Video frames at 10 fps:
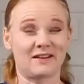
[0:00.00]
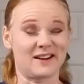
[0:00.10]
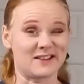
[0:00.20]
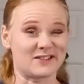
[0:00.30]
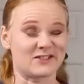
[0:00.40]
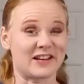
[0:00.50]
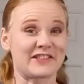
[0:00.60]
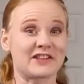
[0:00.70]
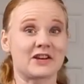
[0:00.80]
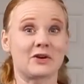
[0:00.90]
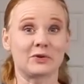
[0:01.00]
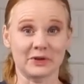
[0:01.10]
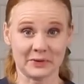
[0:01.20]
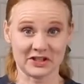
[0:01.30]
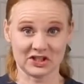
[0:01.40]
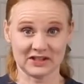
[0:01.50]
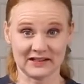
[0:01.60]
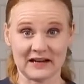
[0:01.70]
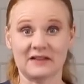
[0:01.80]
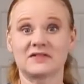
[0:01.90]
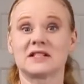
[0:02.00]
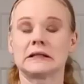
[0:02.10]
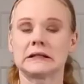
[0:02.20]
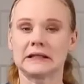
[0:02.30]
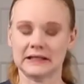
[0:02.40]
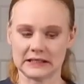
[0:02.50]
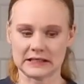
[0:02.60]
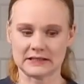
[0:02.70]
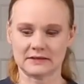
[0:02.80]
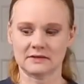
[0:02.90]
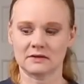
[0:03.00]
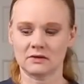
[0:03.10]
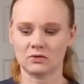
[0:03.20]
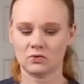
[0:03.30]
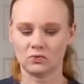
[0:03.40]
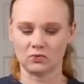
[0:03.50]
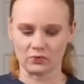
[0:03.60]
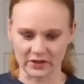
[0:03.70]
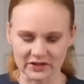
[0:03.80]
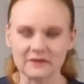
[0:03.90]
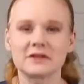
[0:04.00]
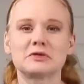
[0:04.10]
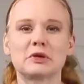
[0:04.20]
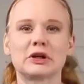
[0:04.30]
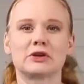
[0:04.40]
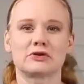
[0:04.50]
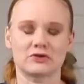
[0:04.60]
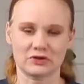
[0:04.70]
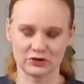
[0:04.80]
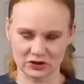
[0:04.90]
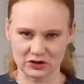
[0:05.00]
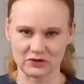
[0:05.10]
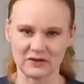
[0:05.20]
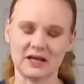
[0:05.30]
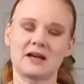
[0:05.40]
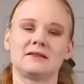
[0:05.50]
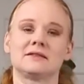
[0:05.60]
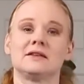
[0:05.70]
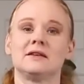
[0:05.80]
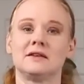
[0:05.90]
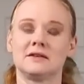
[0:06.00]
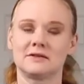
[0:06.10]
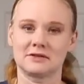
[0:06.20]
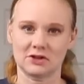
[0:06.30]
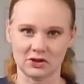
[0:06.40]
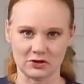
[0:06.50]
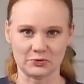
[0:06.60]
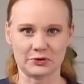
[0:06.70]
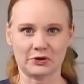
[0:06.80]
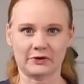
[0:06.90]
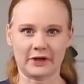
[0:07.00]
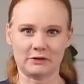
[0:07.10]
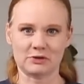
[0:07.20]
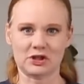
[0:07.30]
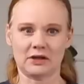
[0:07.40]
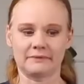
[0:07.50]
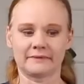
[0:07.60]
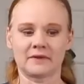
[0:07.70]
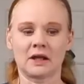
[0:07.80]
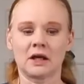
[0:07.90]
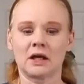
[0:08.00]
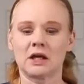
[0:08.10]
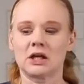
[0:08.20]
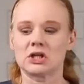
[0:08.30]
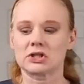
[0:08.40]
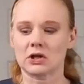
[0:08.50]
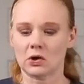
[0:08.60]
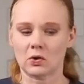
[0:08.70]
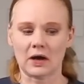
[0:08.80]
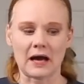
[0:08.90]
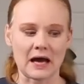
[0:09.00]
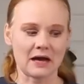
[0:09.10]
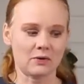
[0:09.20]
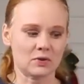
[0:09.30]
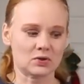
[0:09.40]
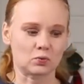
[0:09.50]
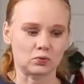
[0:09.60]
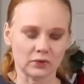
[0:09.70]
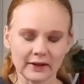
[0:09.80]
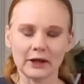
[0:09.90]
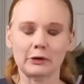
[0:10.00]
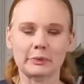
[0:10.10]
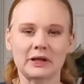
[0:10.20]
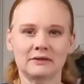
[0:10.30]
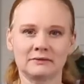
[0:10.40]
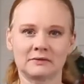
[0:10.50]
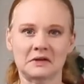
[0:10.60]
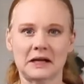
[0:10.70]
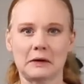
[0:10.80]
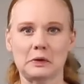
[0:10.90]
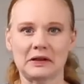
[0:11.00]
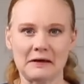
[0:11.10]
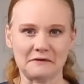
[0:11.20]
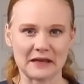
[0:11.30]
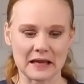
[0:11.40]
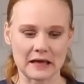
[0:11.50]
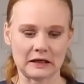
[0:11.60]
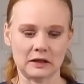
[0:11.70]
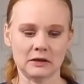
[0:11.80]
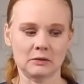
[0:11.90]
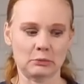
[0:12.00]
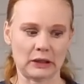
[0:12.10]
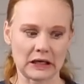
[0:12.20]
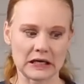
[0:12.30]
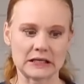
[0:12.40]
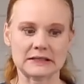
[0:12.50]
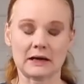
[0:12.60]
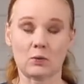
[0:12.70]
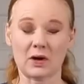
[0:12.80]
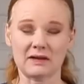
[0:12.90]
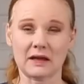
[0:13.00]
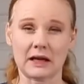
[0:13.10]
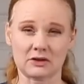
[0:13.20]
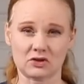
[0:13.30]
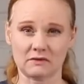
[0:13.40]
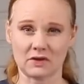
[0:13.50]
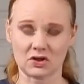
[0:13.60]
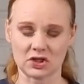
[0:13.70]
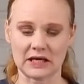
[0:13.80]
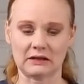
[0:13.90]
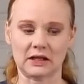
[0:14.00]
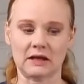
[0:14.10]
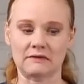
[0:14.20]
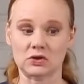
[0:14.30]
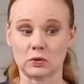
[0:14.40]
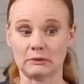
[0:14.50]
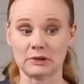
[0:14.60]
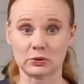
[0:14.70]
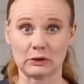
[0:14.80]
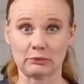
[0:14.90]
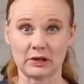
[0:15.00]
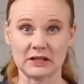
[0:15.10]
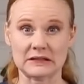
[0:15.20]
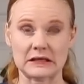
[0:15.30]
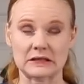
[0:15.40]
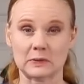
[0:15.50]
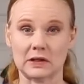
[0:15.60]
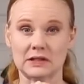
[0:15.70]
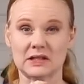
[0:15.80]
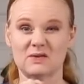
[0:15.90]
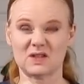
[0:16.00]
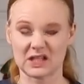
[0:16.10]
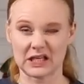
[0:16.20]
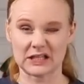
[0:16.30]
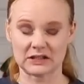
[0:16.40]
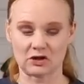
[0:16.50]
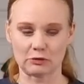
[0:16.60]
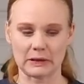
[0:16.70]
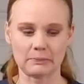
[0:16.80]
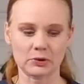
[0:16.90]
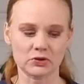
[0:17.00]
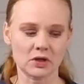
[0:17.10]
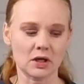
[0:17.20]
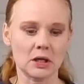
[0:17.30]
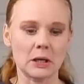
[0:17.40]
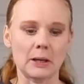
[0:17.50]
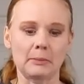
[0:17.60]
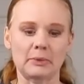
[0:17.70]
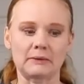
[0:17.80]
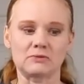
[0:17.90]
All right, so now the only question left is which of these printers should you get to use with your Cricut machine? So I was really hoping that I would love the Canon because I wanted that extra functionality of the 12 by 12 prints as well as those thick sticker papers, but